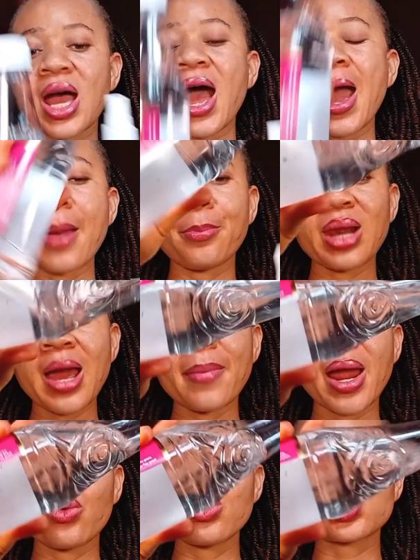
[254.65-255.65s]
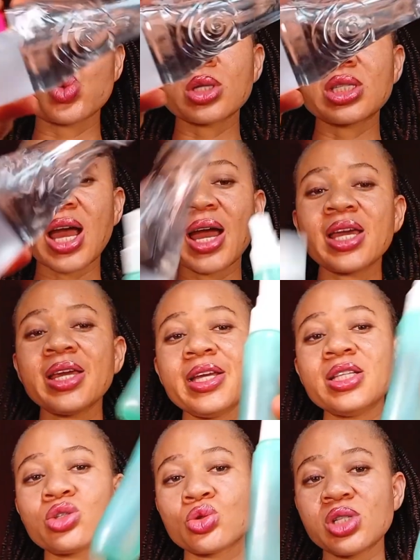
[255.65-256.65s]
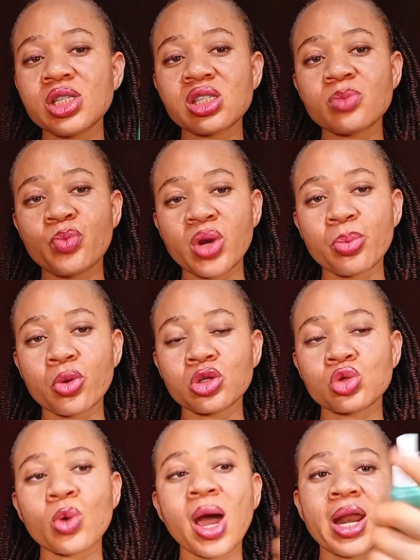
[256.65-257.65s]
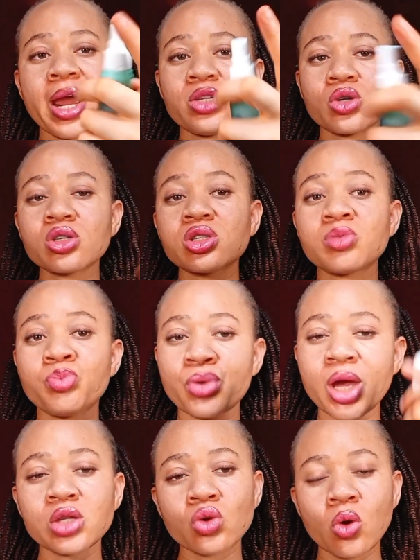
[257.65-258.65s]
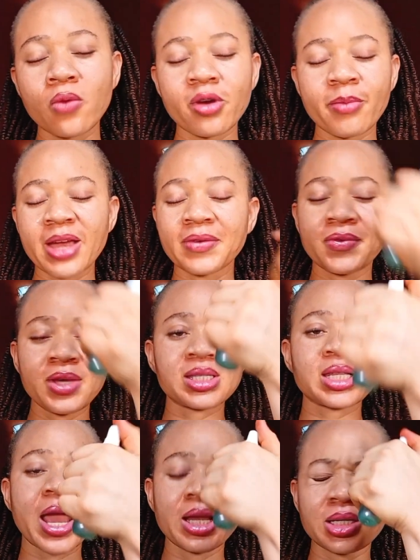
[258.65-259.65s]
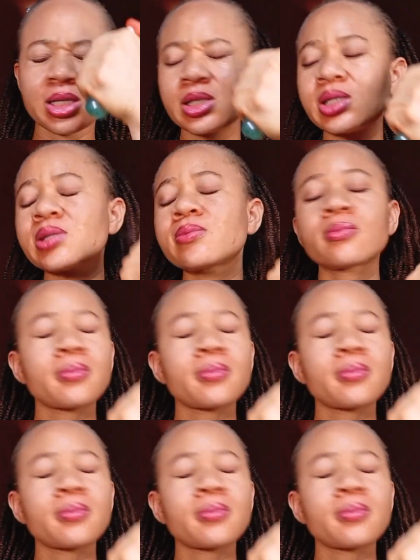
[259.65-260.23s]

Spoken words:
I apply my rose water into this spray bottle and I just spray it all over my face like this.